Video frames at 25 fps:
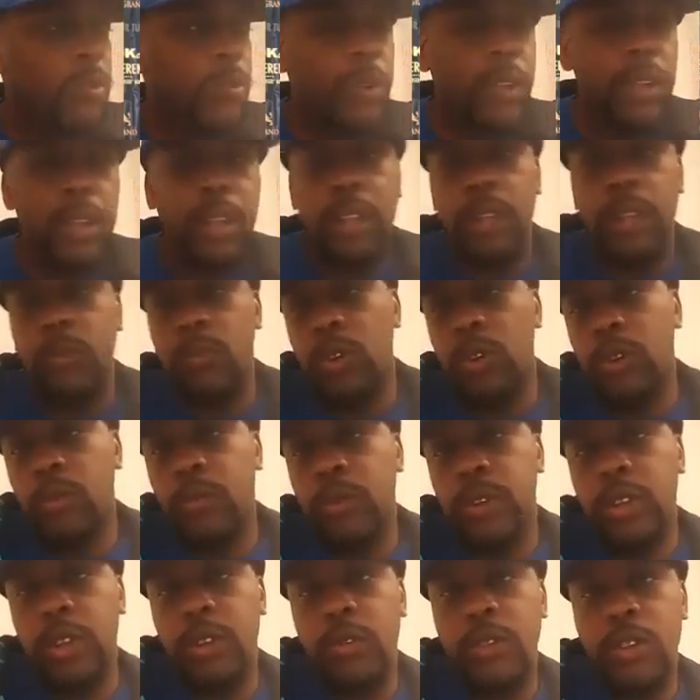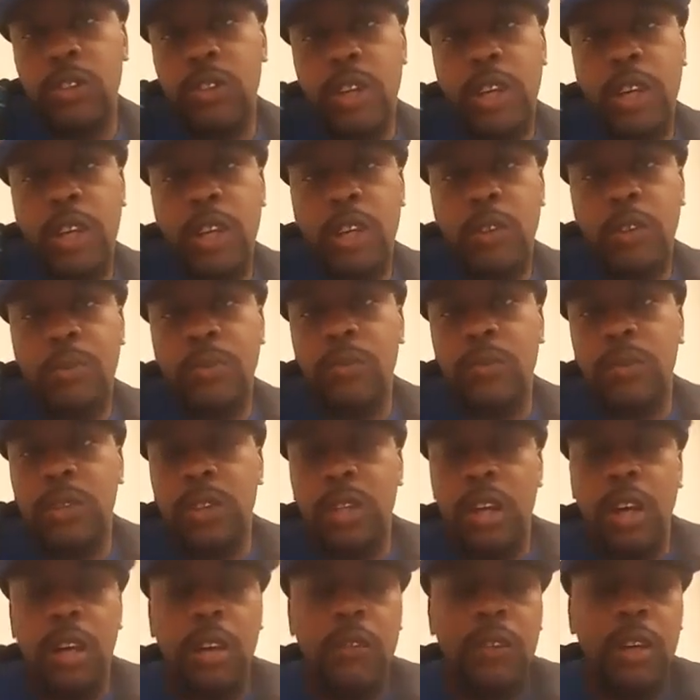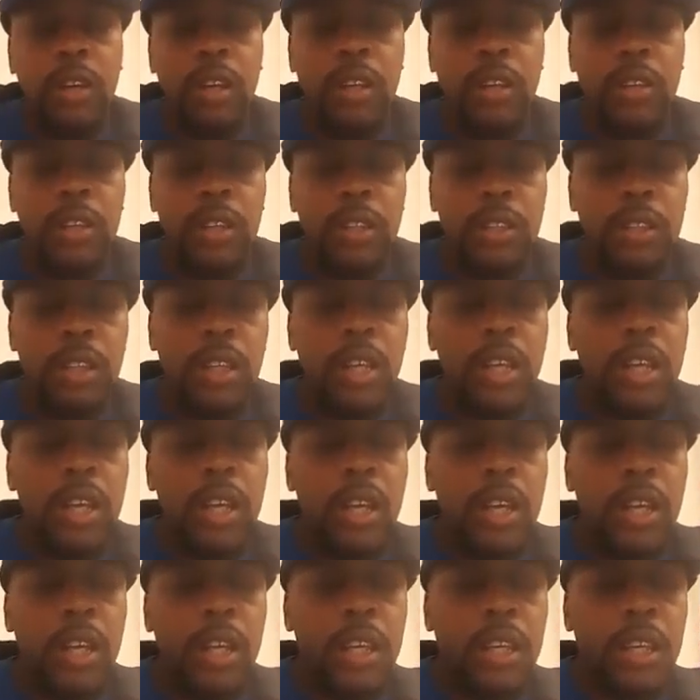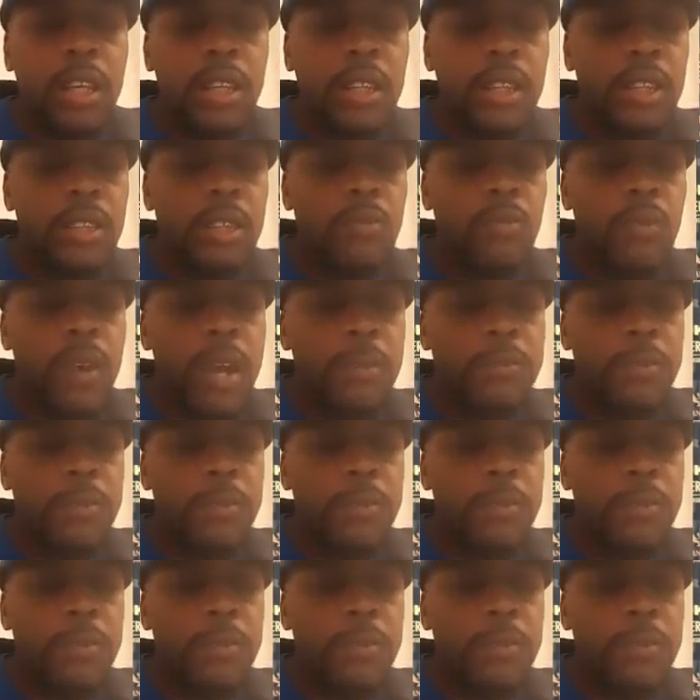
willing to work with you and try to help you resolve all of this and get this wrapped